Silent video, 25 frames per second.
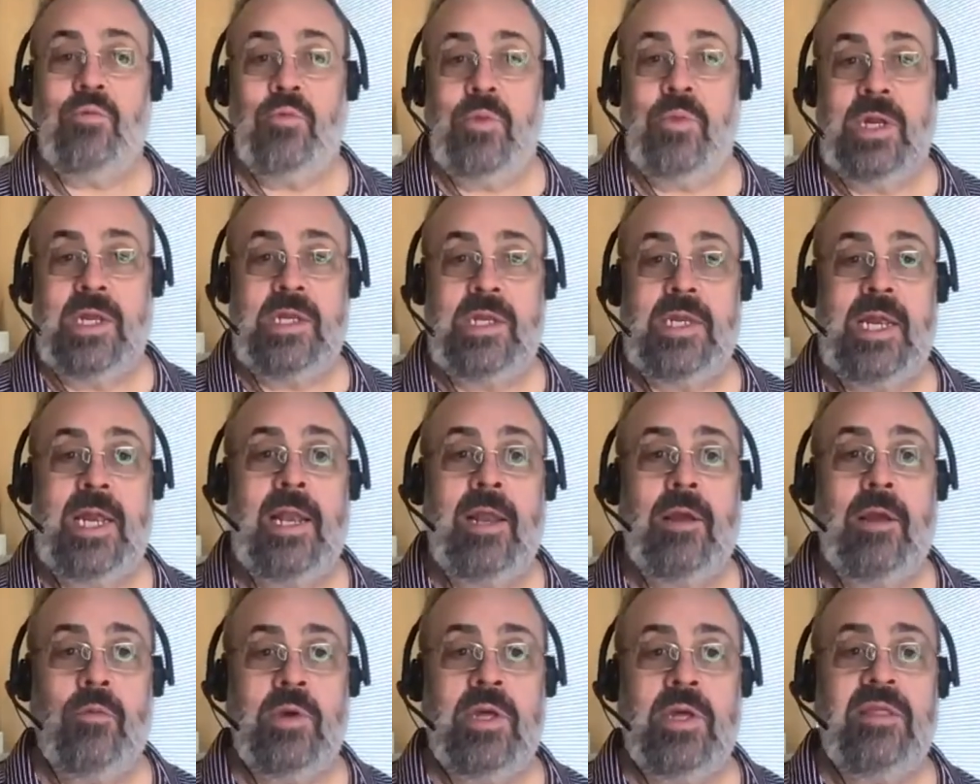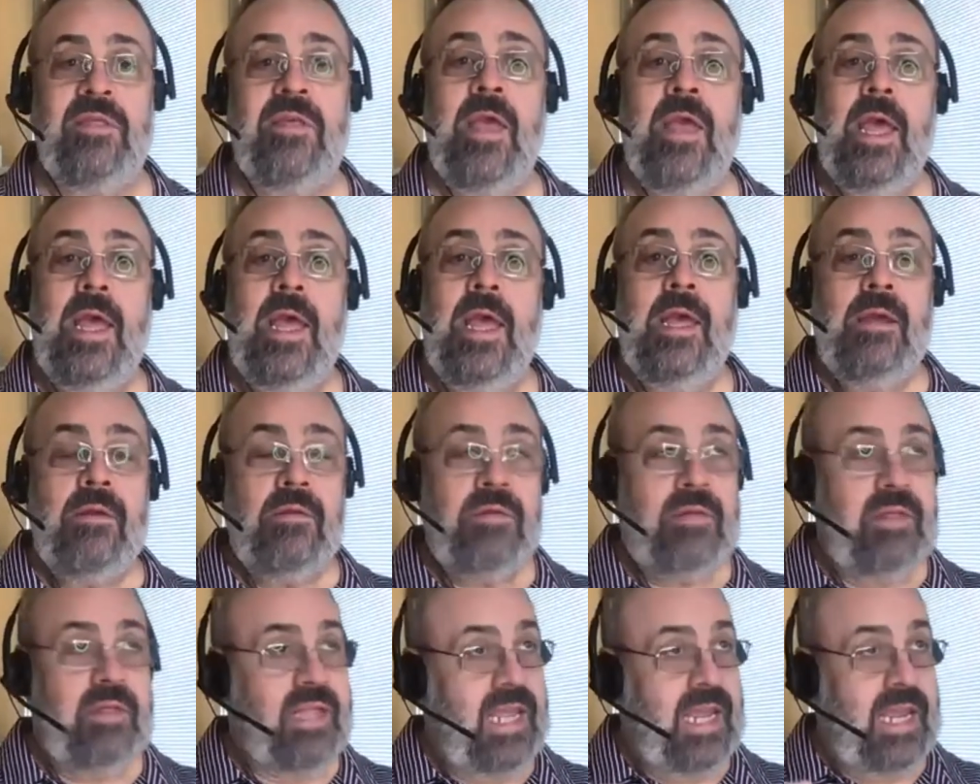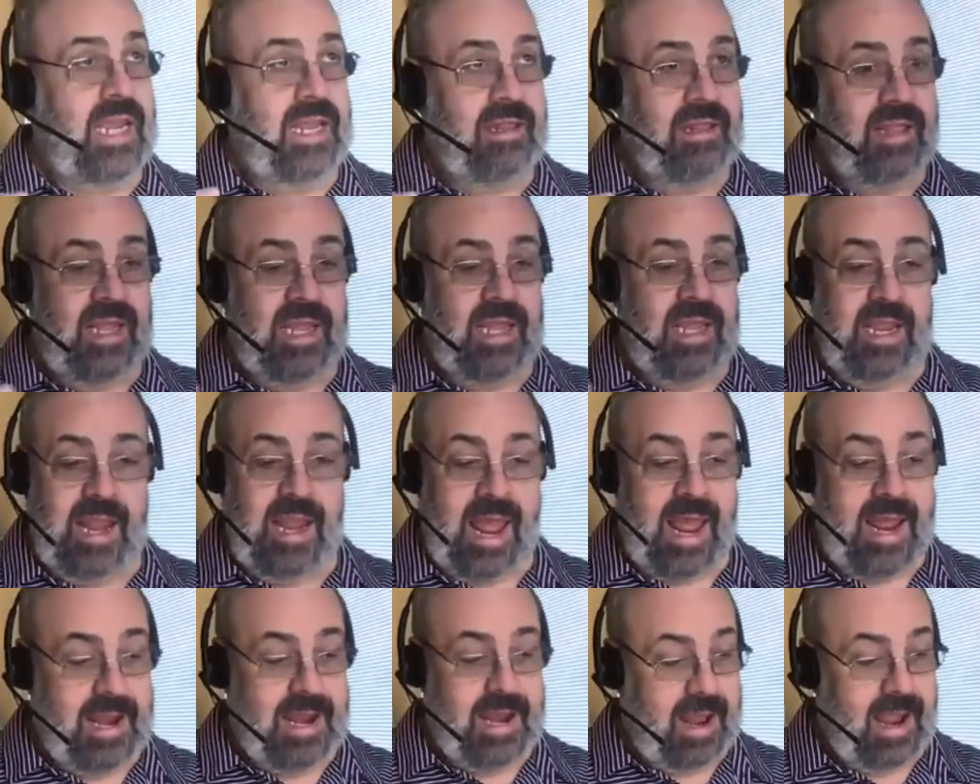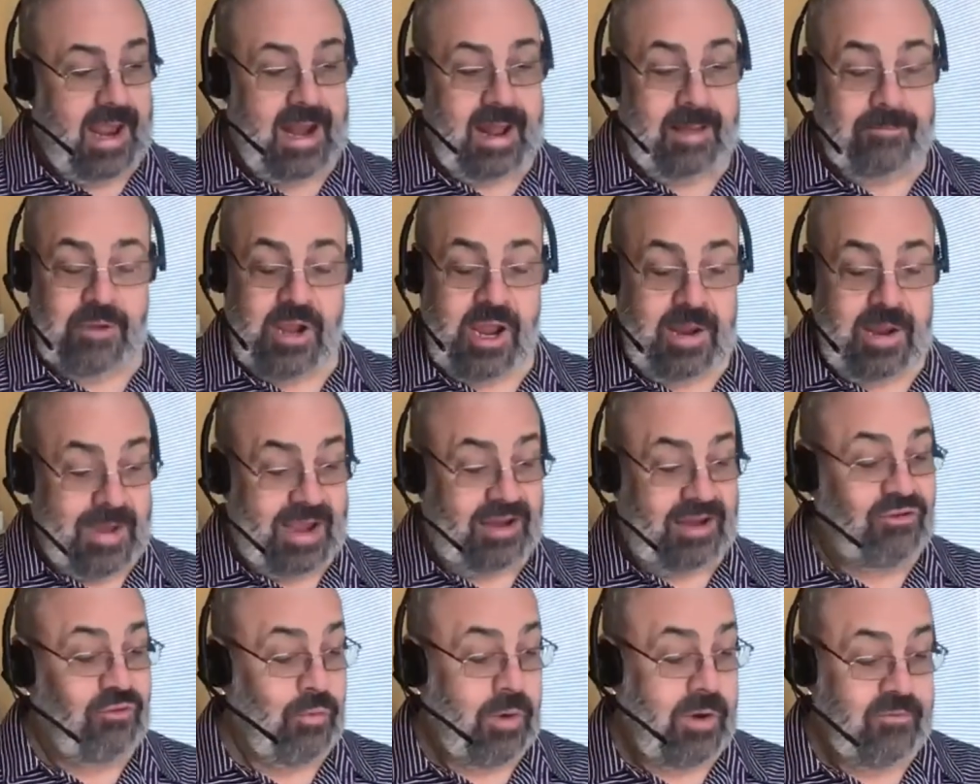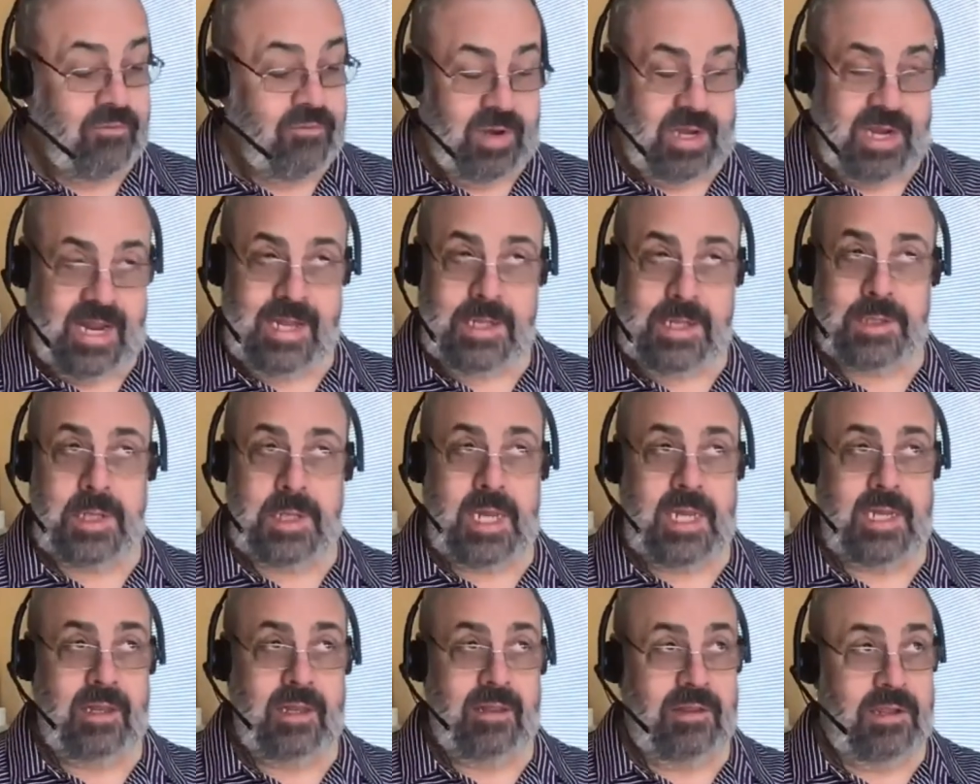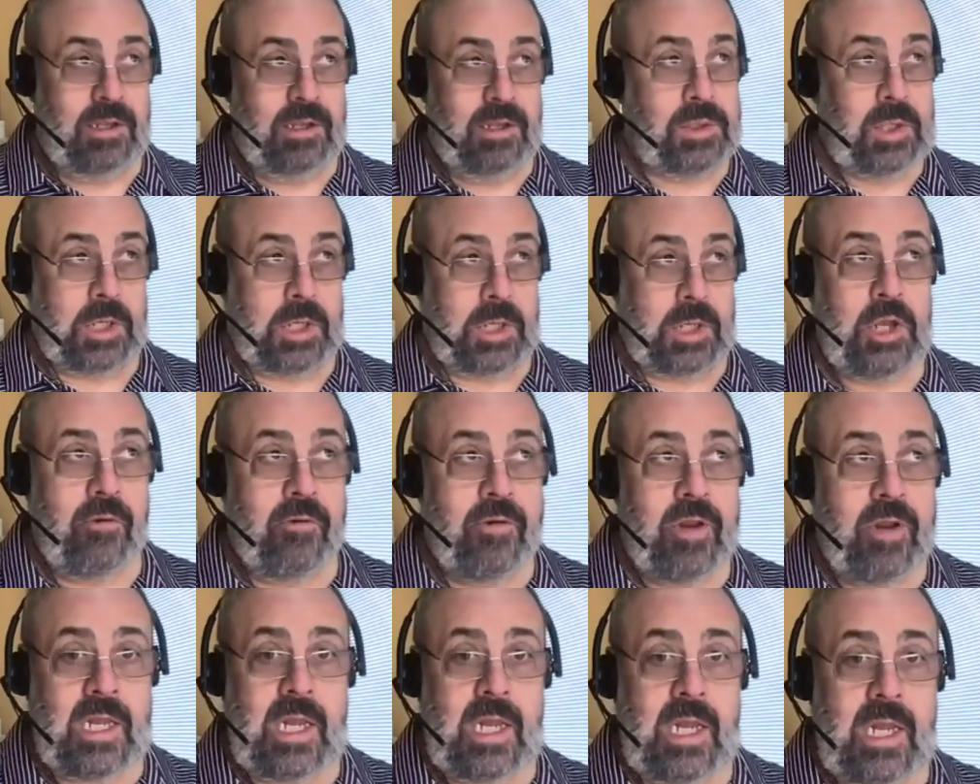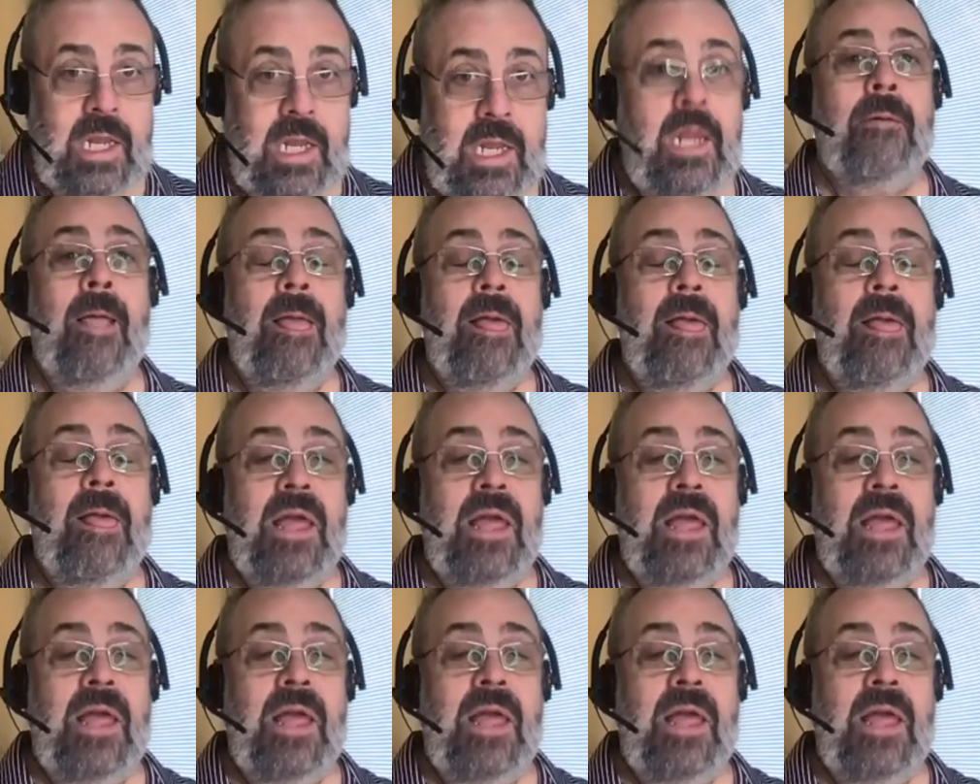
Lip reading: that we're dealing with. And I'm going back to what Renee said, the security